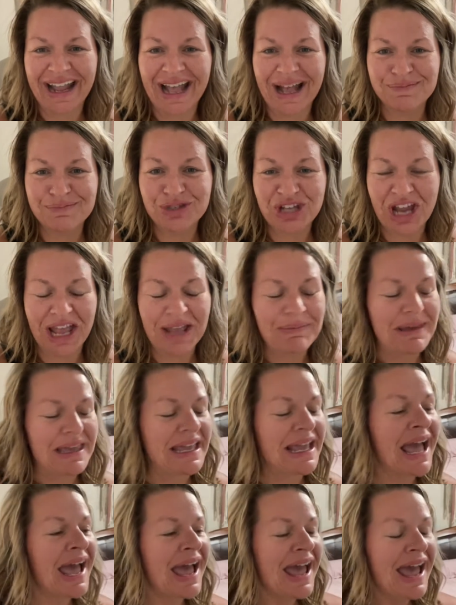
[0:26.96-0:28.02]
I'm
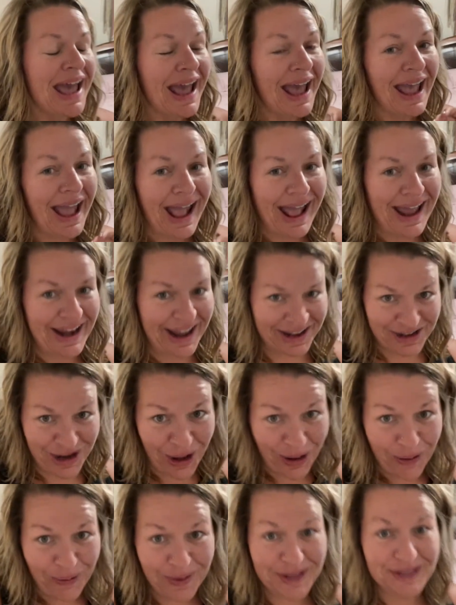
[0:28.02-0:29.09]
Jamie and I
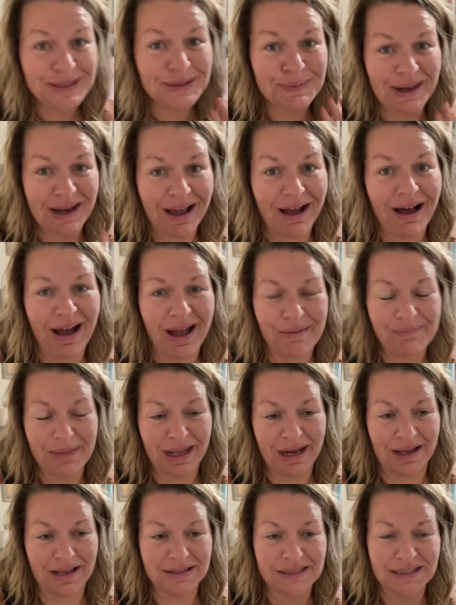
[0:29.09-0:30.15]
know it's been a hot
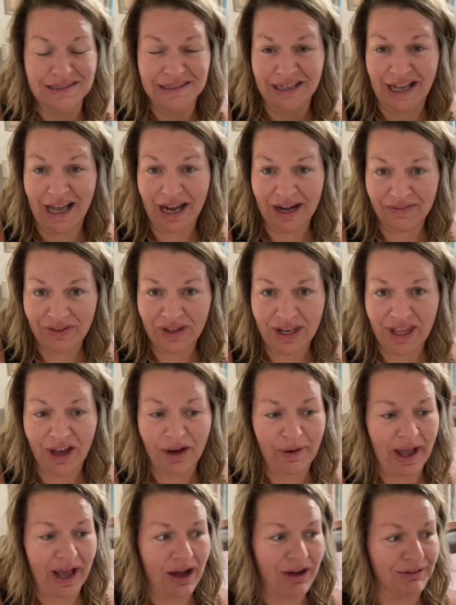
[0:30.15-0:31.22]
minute since I got a video
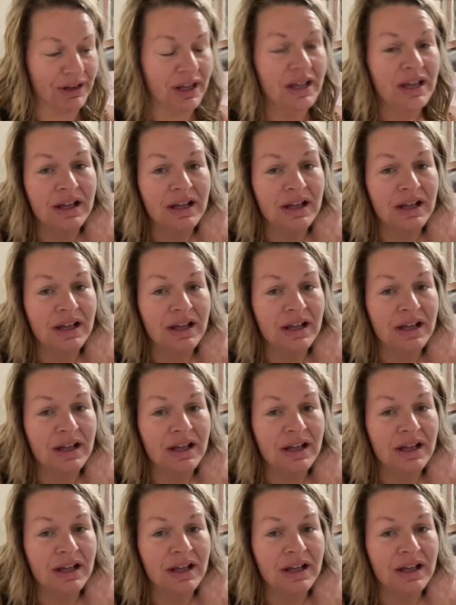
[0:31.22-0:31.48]
out.